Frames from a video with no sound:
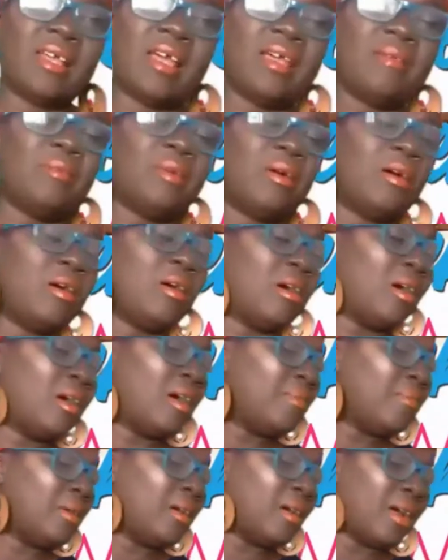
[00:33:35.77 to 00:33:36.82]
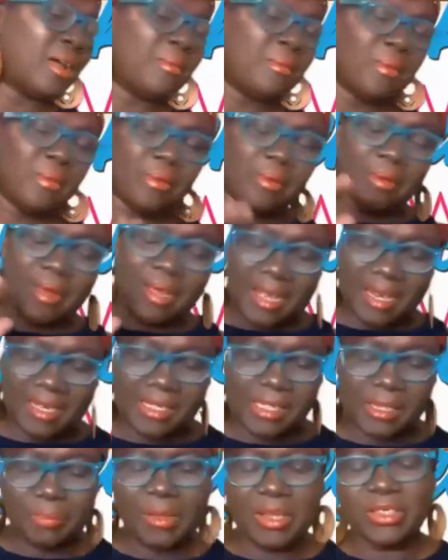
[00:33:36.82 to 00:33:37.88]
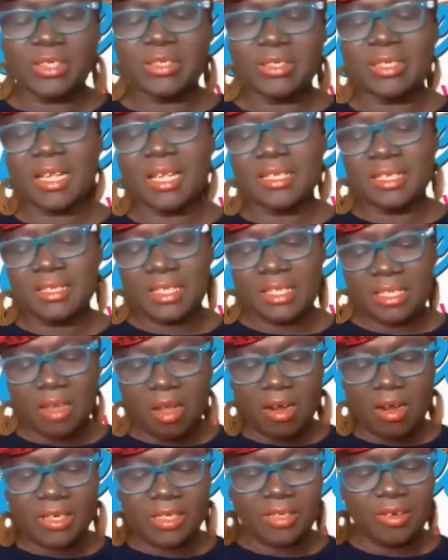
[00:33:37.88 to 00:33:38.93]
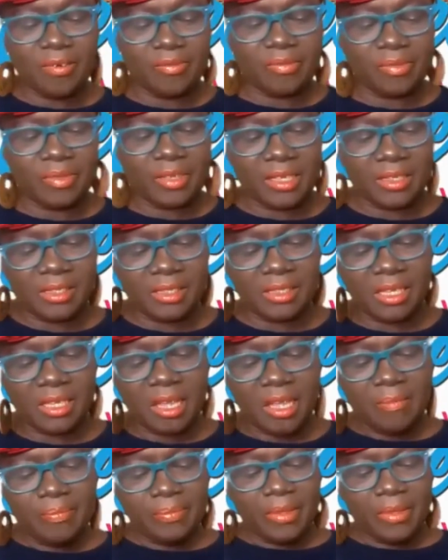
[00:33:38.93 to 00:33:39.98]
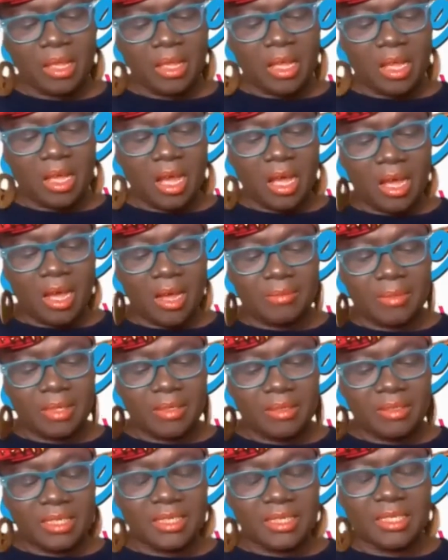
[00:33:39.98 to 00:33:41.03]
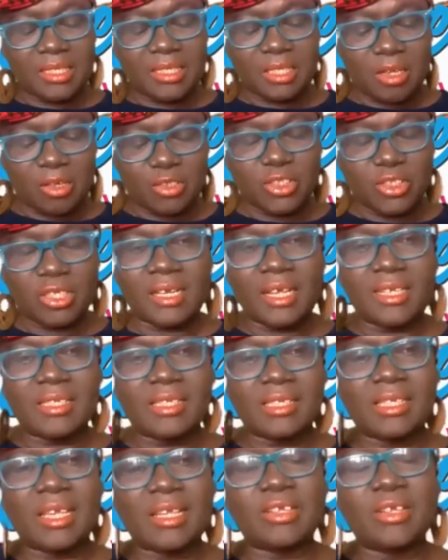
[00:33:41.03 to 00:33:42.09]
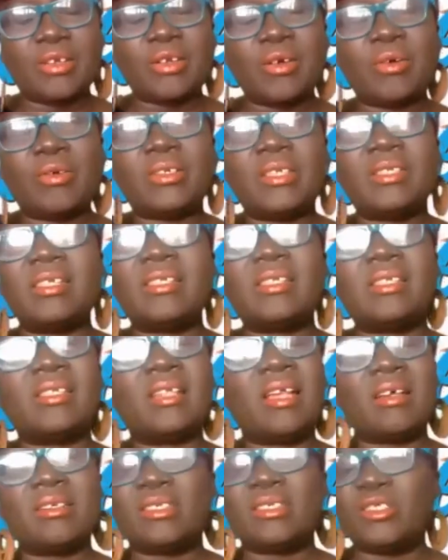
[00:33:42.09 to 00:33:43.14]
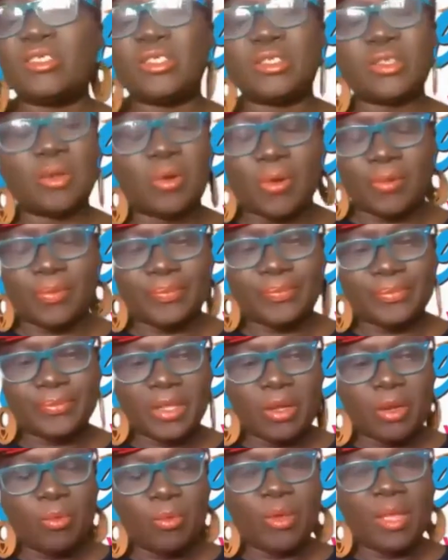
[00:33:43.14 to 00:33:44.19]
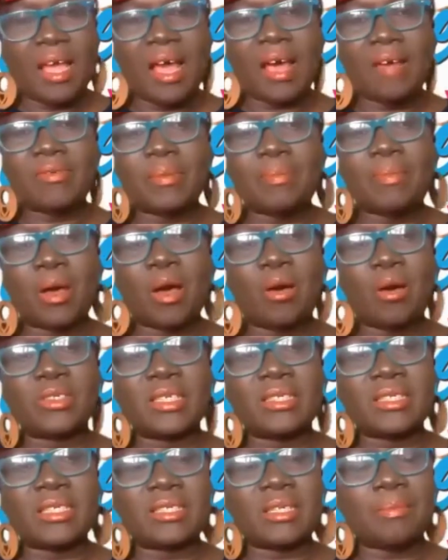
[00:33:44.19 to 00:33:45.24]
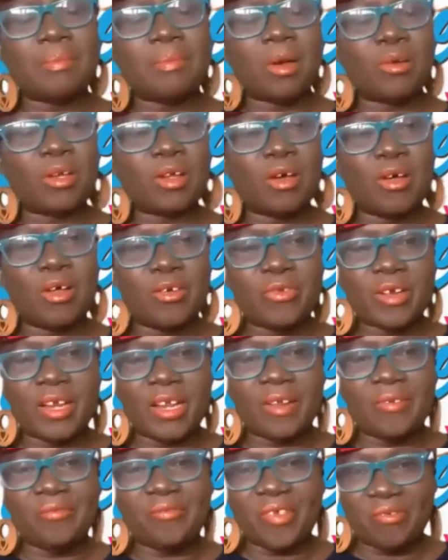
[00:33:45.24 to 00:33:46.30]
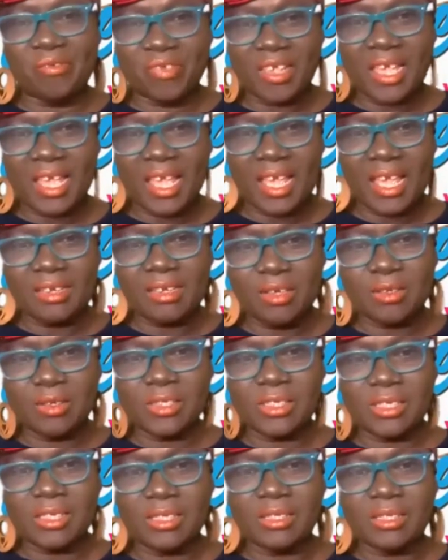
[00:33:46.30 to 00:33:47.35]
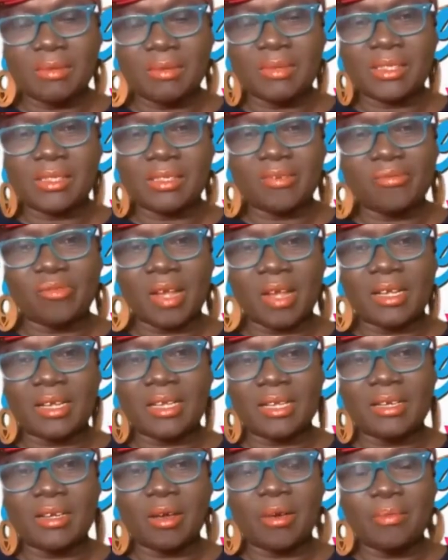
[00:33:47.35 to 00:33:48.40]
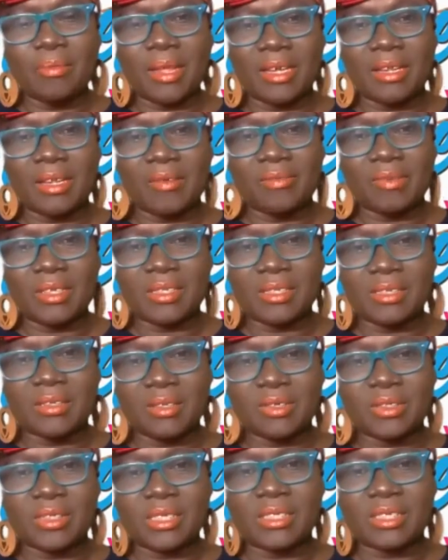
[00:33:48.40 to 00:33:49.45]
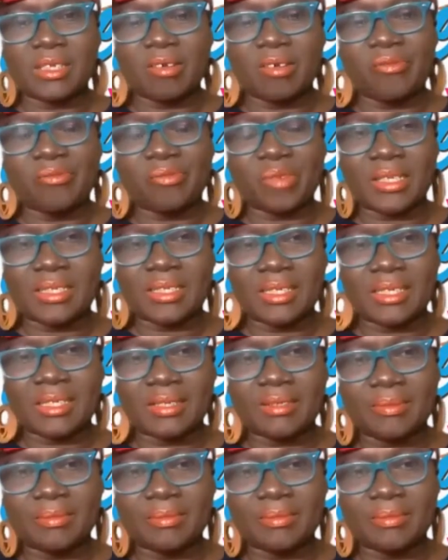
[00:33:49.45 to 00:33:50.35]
I'm really speechless. At the start of this this discussion, I said, this is not a show. We have about 158 nurses, Mr. Franklyn? How many of these nurses are affected?